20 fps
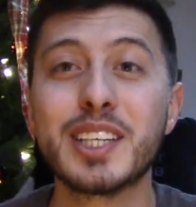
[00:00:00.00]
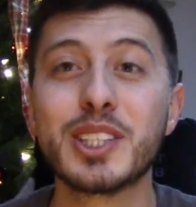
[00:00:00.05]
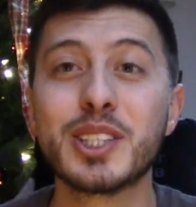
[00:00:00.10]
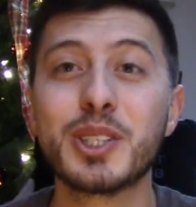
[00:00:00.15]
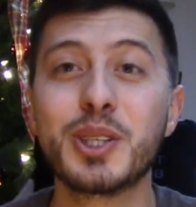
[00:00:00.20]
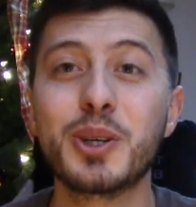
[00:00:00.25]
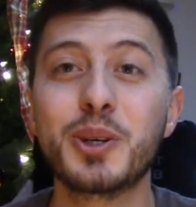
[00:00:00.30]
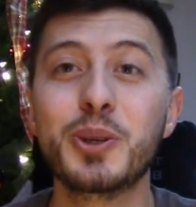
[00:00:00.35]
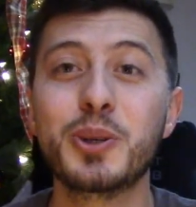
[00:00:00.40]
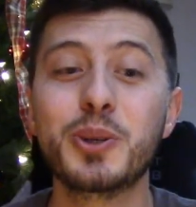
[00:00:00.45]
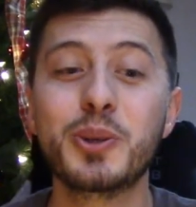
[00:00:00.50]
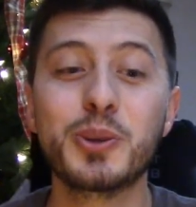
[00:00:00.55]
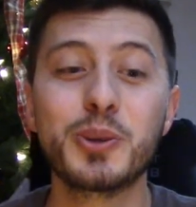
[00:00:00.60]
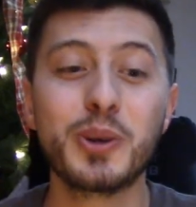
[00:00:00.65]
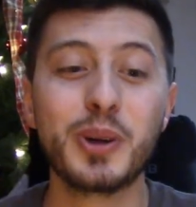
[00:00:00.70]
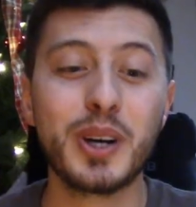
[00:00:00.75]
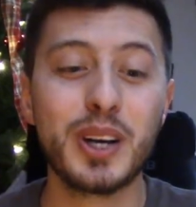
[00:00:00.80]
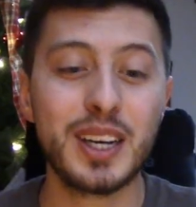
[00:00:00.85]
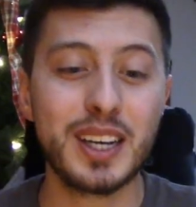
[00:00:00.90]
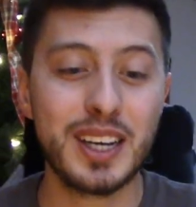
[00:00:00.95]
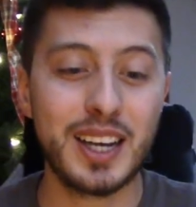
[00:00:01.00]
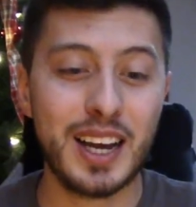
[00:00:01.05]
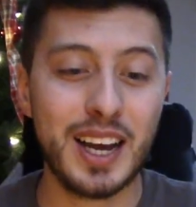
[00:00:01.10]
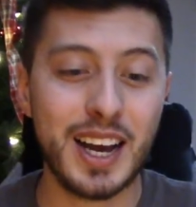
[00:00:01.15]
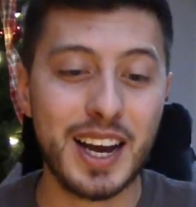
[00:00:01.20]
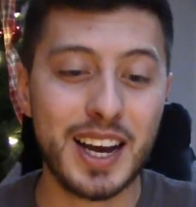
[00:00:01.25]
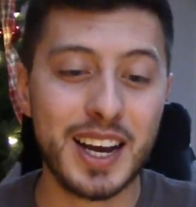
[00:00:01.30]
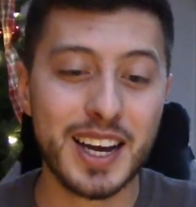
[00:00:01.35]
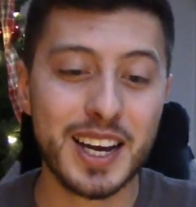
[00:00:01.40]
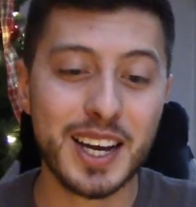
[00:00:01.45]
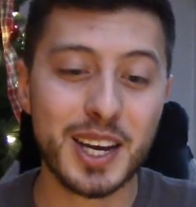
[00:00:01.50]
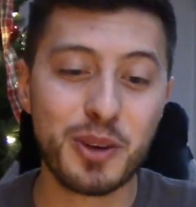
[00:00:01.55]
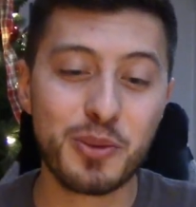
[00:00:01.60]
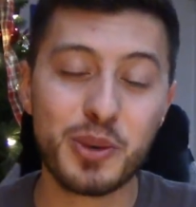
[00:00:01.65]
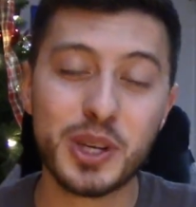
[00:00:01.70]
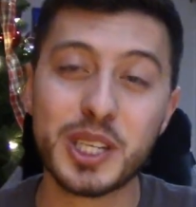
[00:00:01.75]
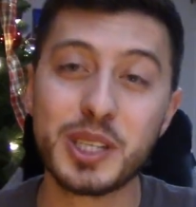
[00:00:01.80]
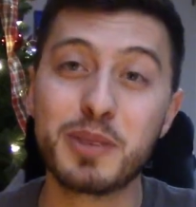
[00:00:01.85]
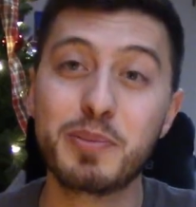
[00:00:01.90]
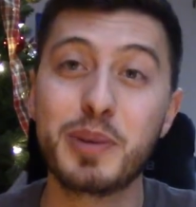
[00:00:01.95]
So I
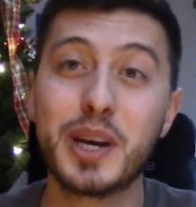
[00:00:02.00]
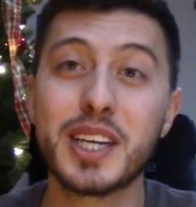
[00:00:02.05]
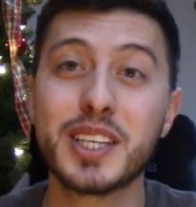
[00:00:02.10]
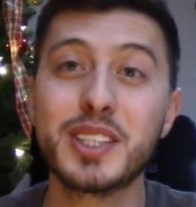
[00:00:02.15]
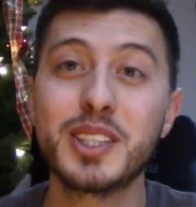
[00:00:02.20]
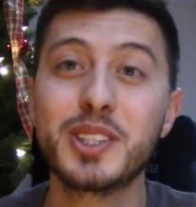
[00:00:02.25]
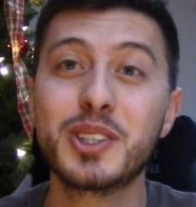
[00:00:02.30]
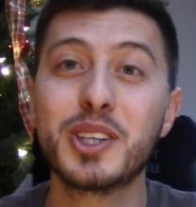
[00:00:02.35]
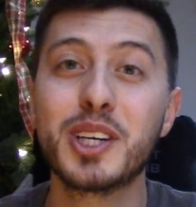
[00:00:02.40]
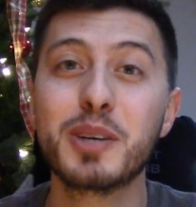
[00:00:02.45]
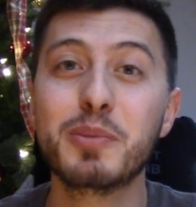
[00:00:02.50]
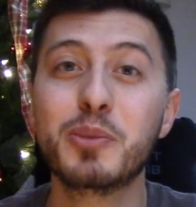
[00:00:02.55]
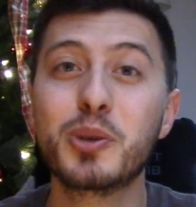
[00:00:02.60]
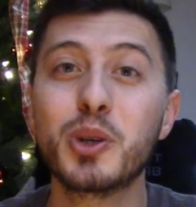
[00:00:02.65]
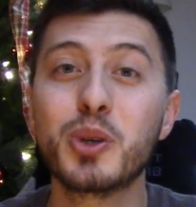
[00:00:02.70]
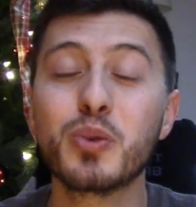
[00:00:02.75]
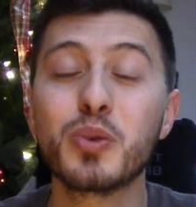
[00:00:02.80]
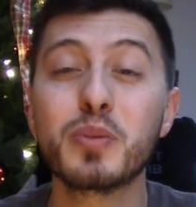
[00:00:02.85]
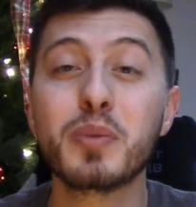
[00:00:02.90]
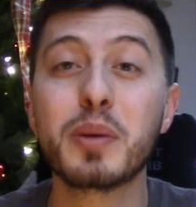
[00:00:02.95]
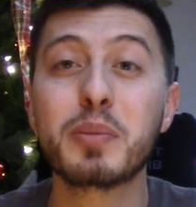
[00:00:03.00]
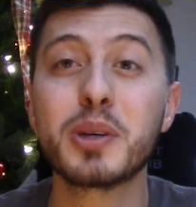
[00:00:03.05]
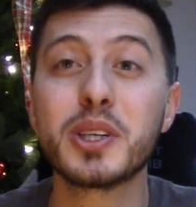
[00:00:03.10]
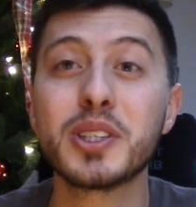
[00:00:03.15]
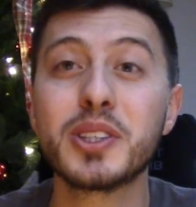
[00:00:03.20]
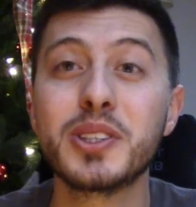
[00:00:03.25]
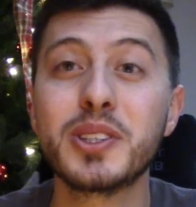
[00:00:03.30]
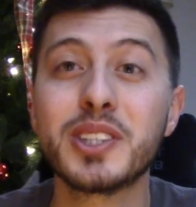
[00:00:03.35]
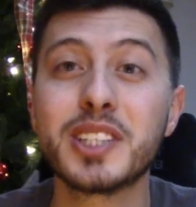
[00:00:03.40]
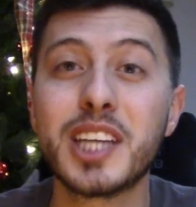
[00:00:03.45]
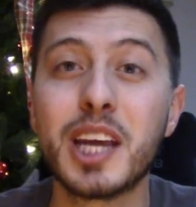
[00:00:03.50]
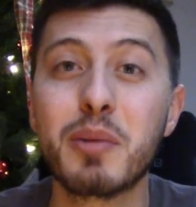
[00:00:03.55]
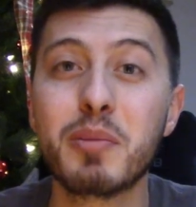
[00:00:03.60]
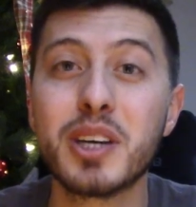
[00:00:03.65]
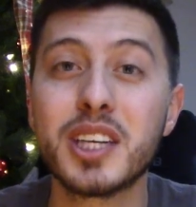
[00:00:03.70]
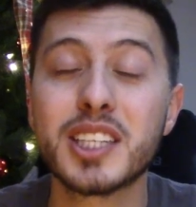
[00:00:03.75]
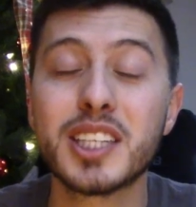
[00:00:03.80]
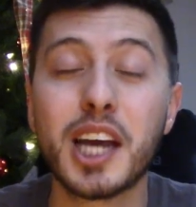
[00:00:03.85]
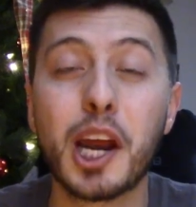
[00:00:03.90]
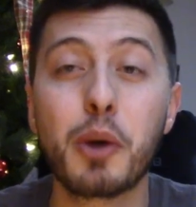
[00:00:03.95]
went back to the drawing board with my personal
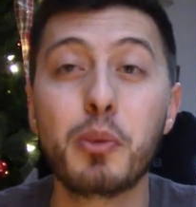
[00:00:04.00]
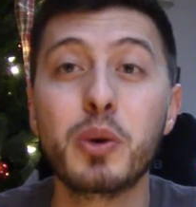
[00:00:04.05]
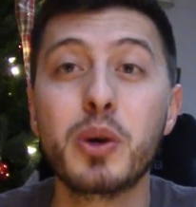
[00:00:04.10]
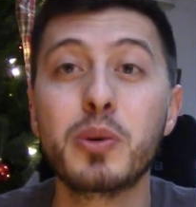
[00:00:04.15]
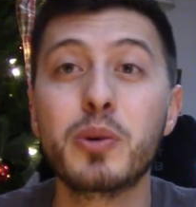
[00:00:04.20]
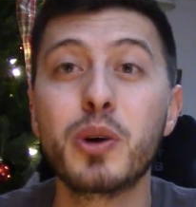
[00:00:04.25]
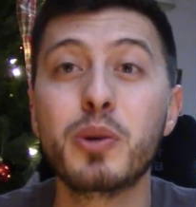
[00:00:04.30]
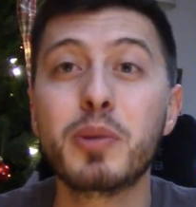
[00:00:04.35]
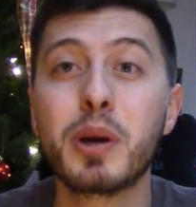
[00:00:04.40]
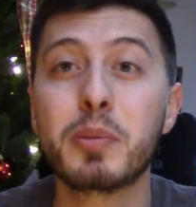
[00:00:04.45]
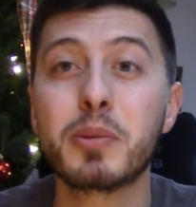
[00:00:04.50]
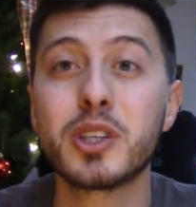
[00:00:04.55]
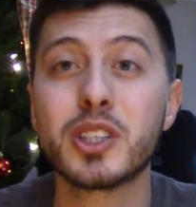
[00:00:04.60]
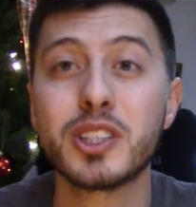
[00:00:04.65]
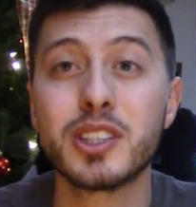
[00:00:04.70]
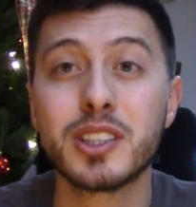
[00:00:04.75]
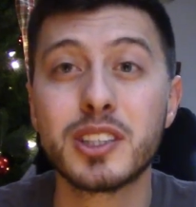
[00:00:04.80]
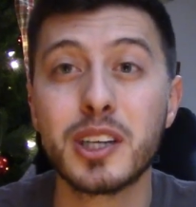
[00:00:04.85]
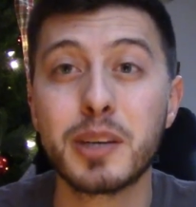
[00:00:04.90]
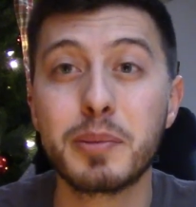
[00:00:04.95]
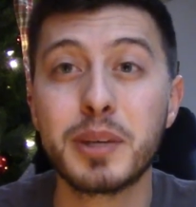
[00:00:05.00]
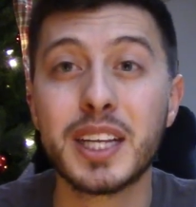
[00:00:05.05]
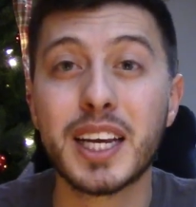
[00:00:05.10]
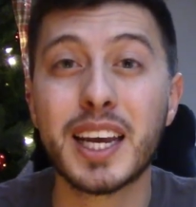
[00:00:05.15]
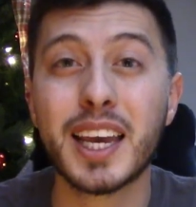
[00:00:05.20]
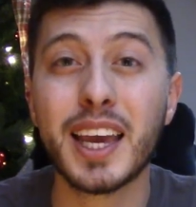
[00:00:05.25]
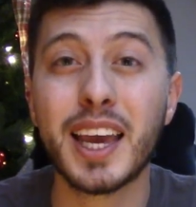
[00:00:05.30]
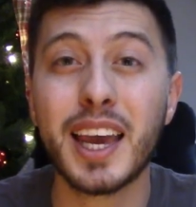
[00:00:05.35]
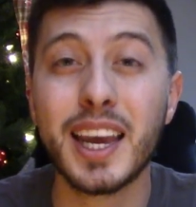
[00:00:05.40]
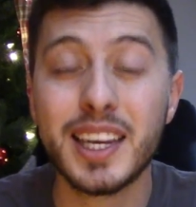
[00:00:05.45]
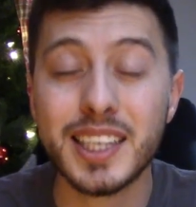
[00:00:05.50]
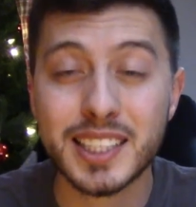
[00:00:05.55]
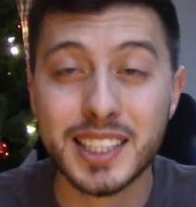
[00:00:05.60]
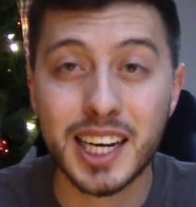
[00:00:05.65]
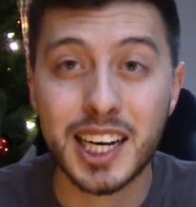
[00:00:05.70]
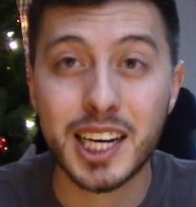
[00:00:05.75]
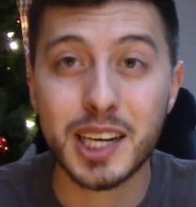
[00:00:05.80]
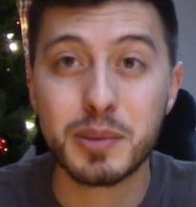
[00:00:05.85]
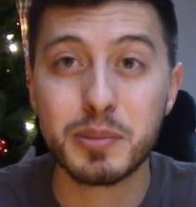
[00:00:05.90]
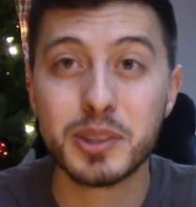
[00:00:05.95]
statement. I rewrote my personal statement like 8
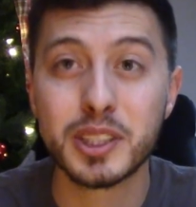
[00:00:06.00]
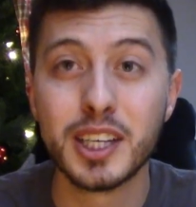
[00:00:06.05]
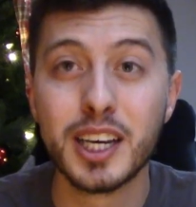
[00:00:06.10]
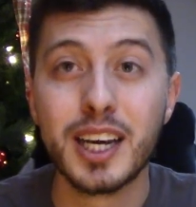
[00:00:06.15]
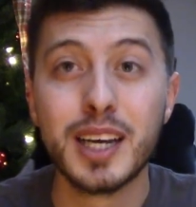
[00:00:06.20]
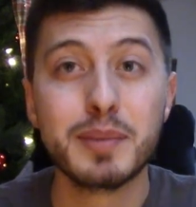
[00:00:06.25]
times.